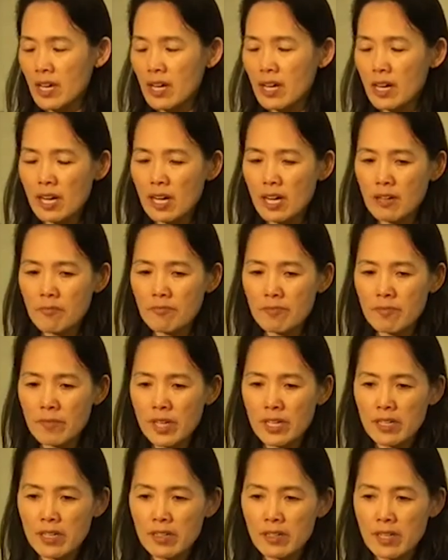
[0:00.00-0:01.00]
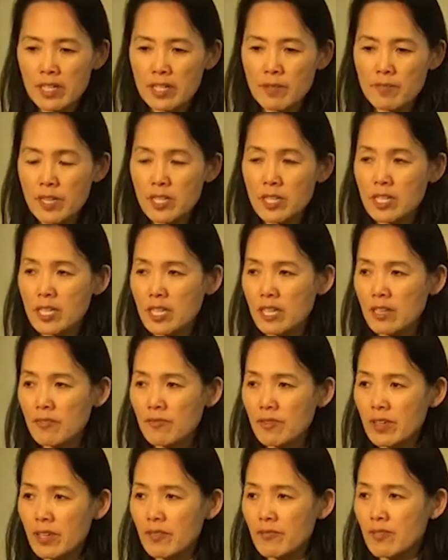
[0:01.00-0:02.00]
And it, especially
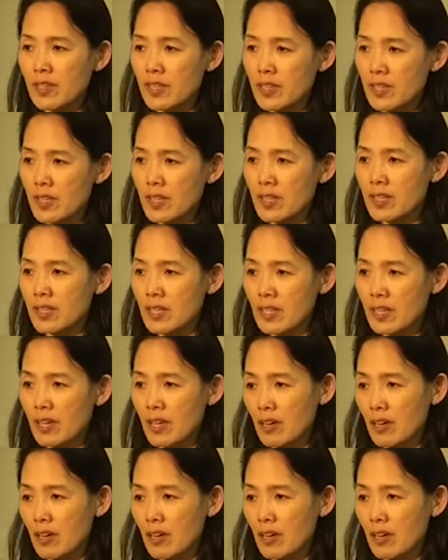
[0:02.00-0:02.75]
if this is,